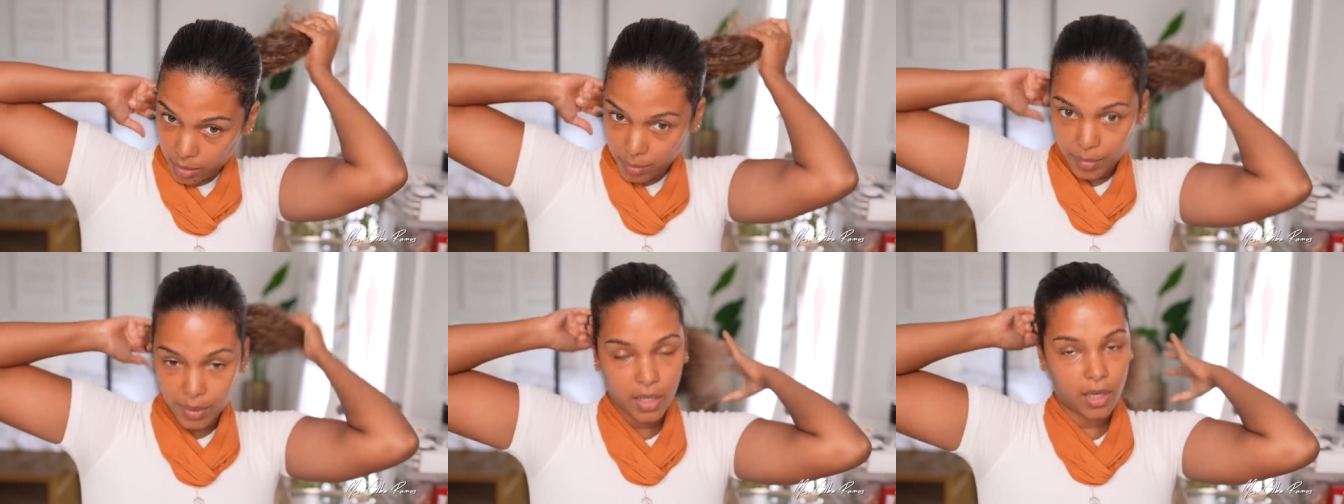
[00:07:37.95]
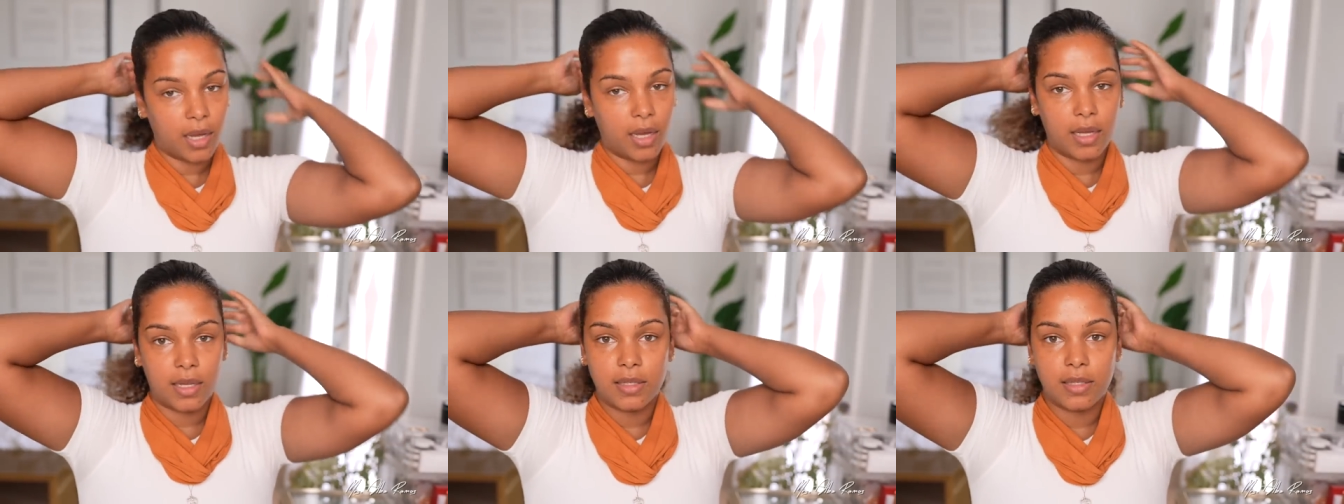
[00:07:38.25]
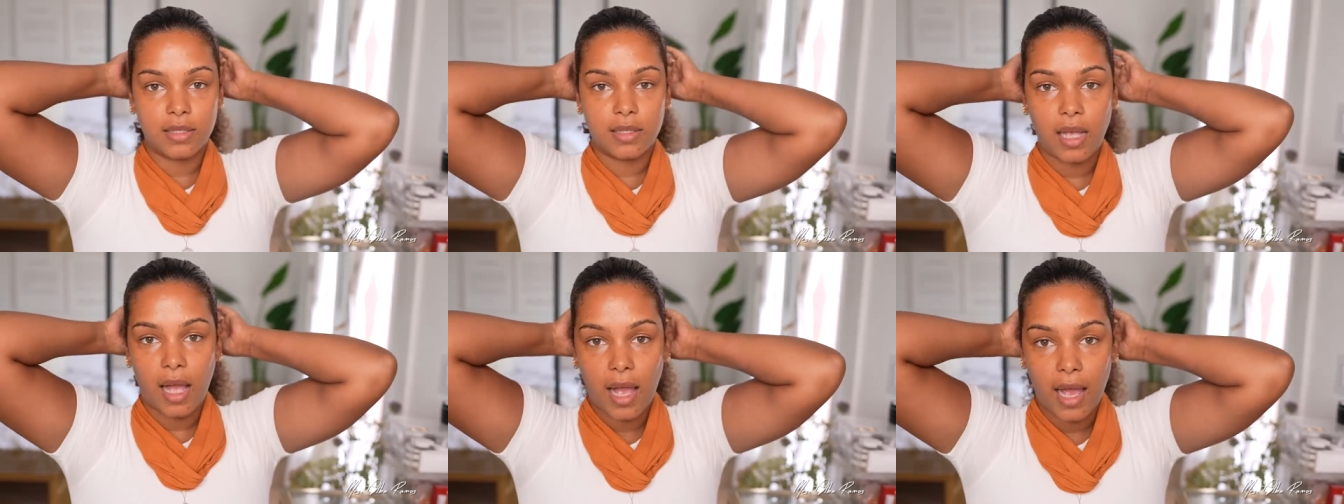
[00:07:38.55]

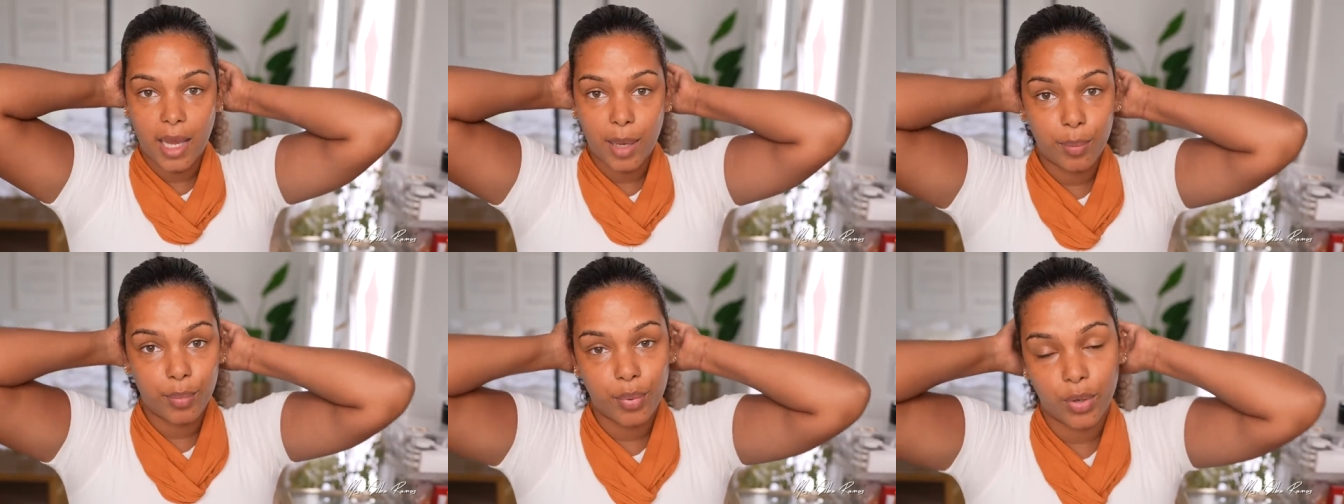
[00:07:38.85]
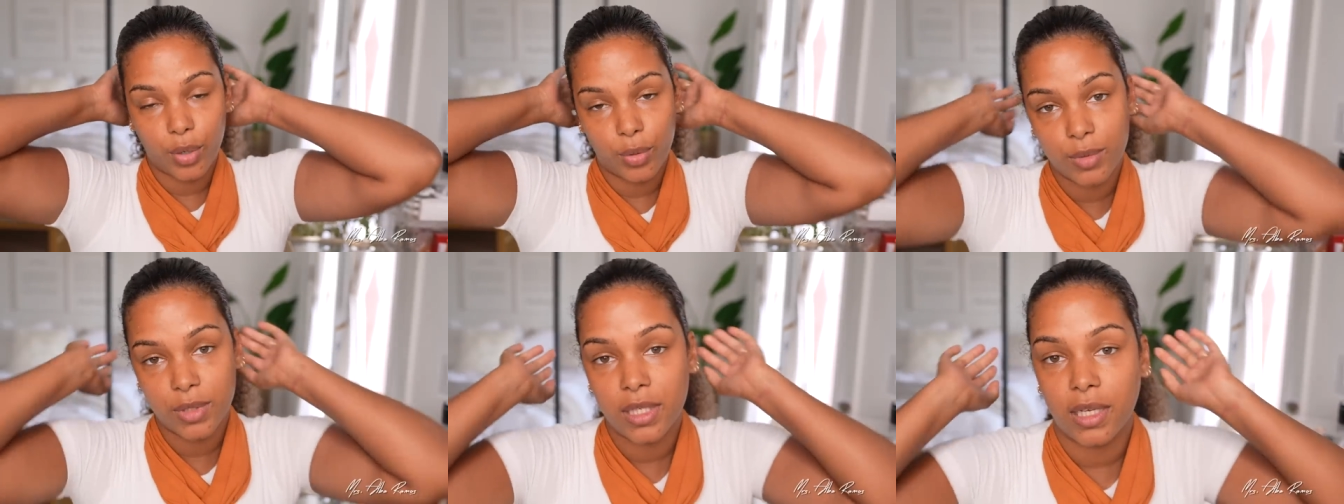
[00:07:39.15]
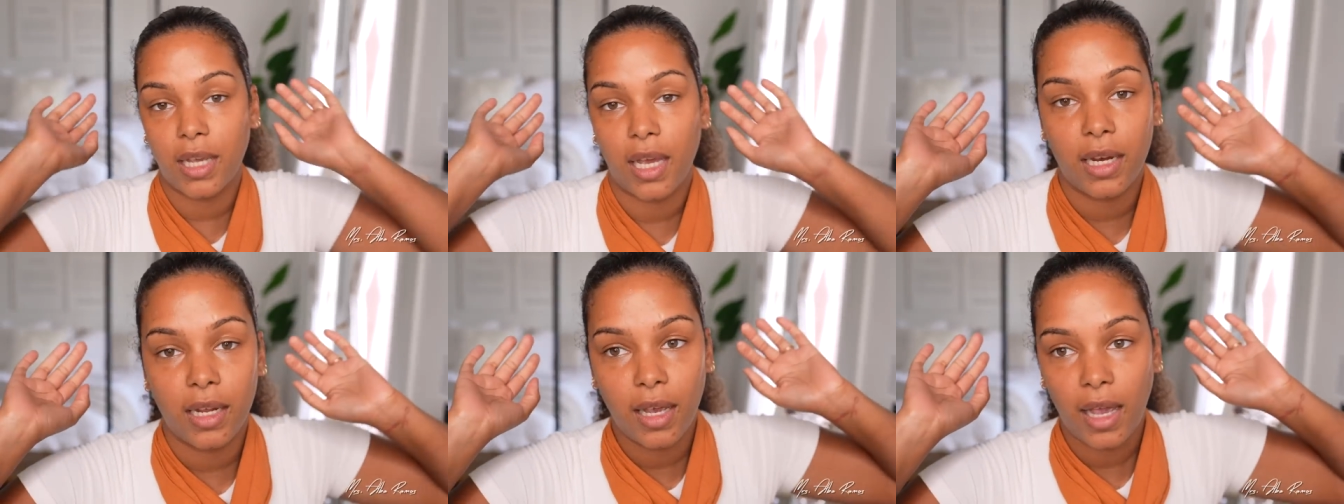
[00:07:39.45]
because I am prone to
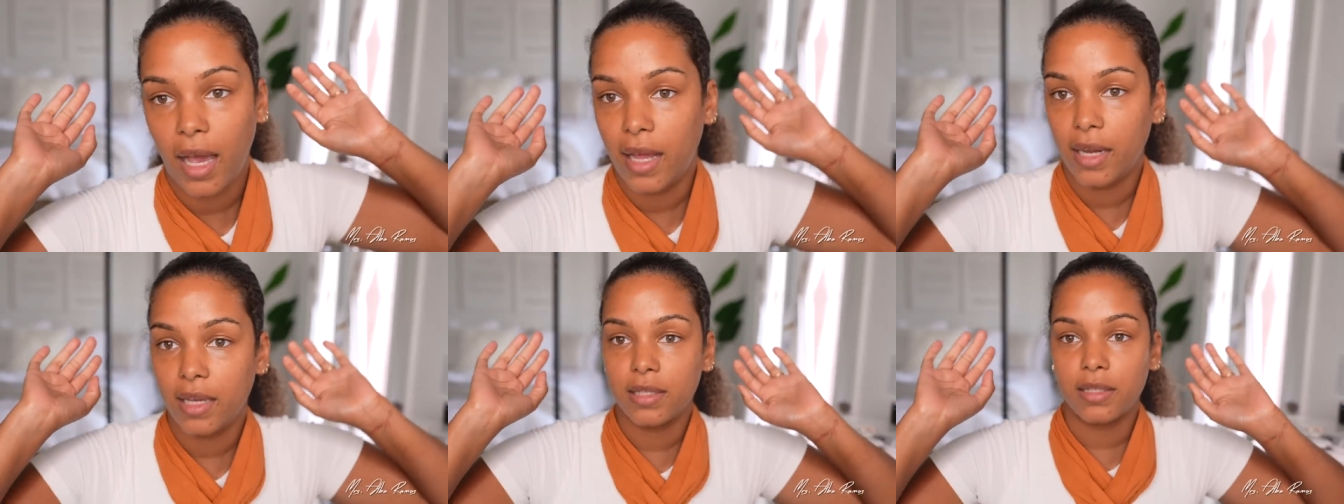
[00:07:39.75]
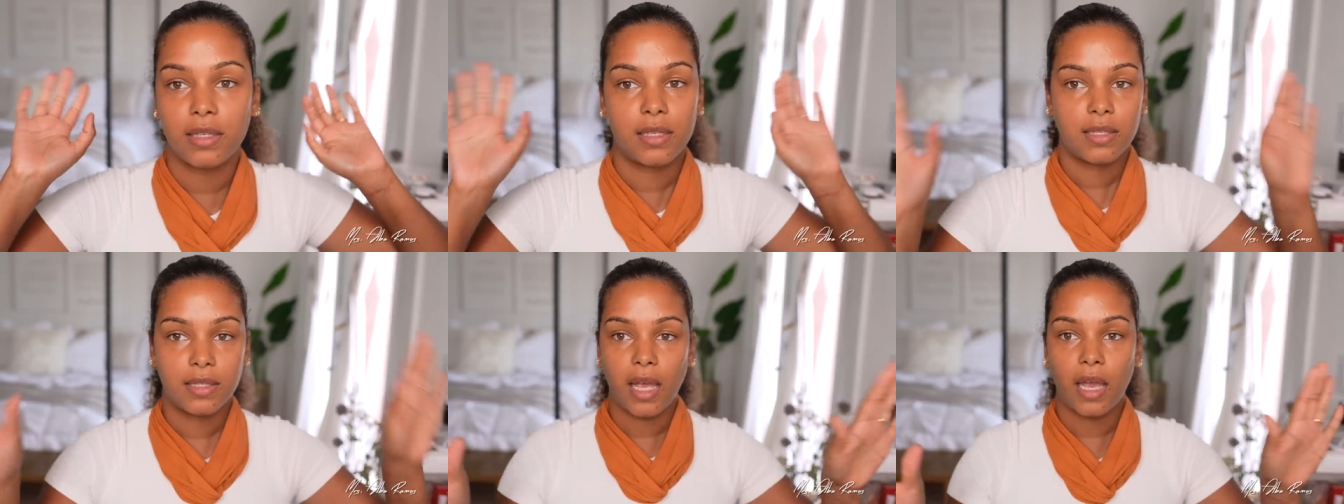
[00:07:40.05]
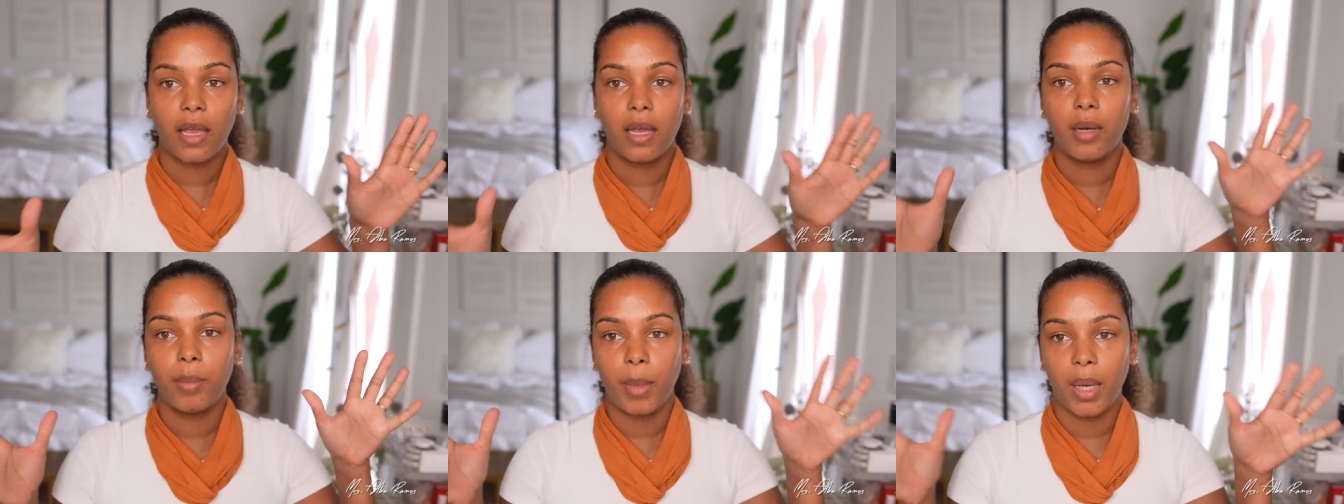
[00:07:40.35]
getting headaches the
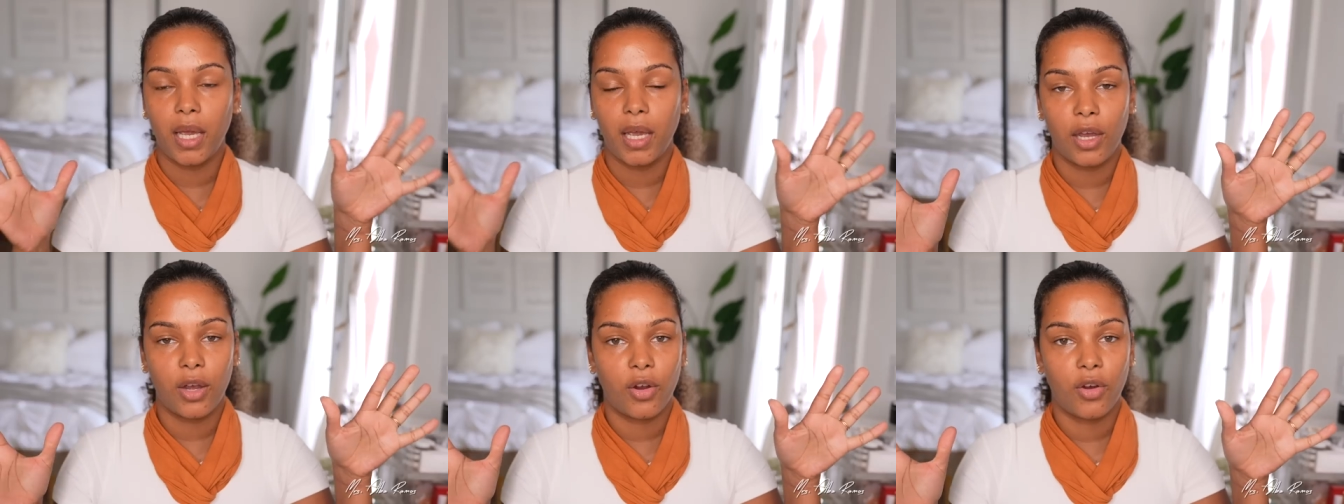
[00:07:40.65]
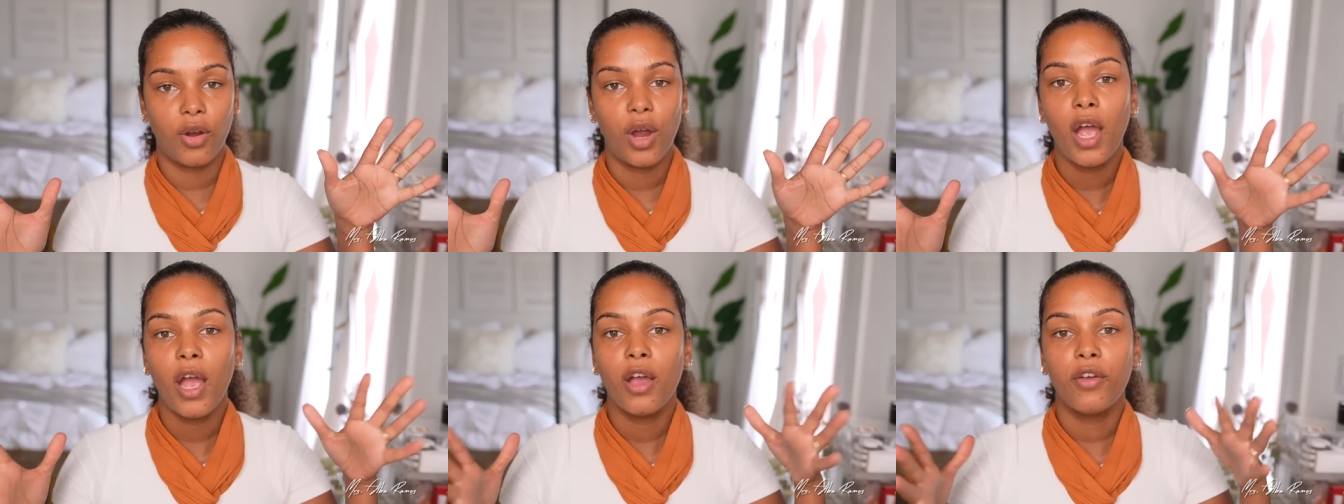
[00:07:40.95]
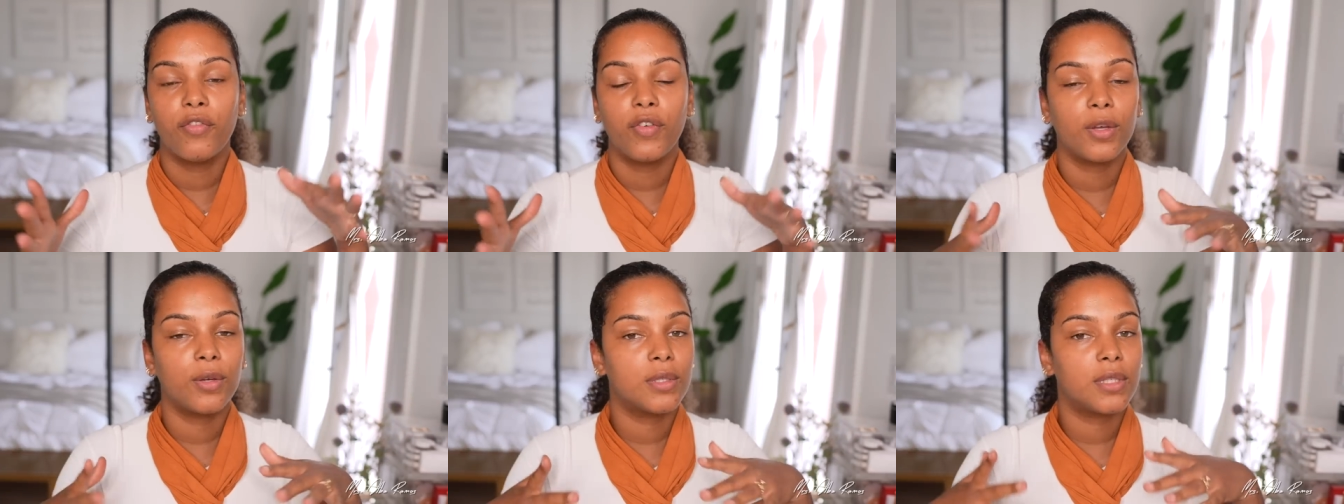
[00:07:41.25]
second my hair
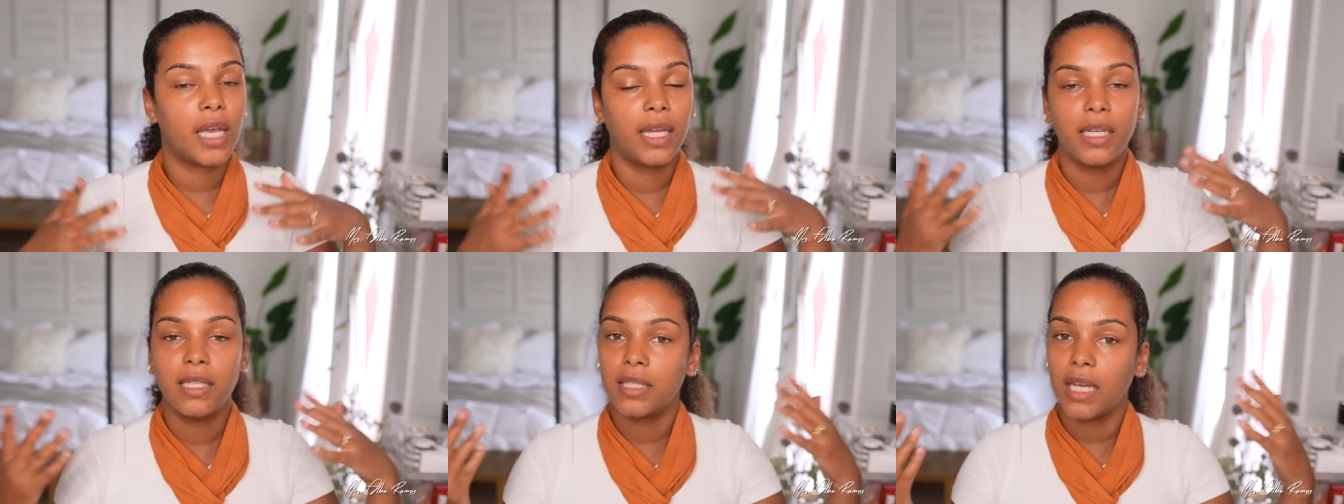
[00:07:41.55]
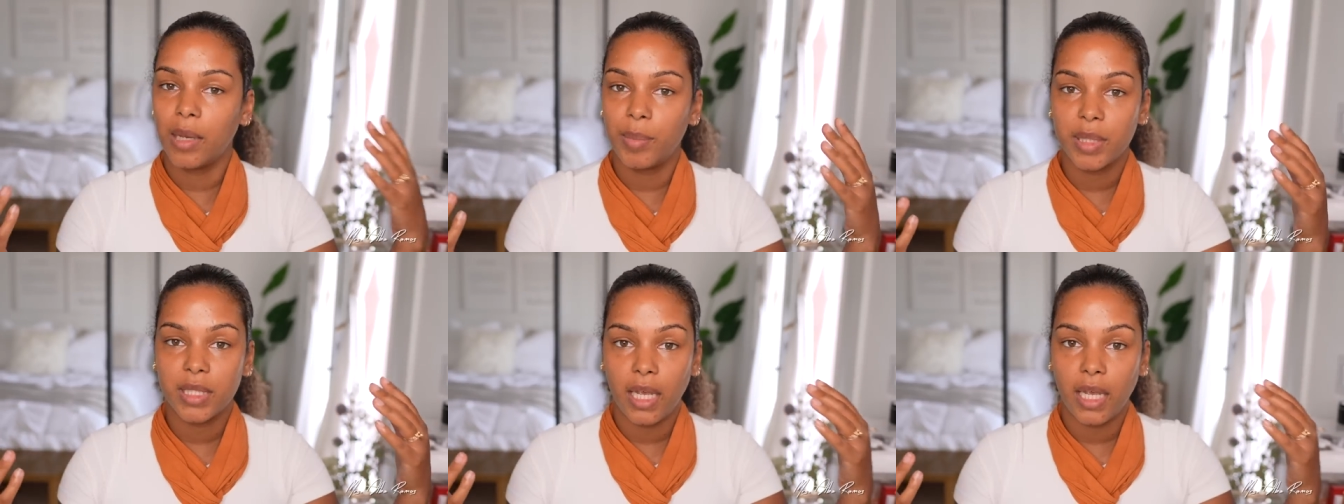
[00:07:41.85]
feels any type of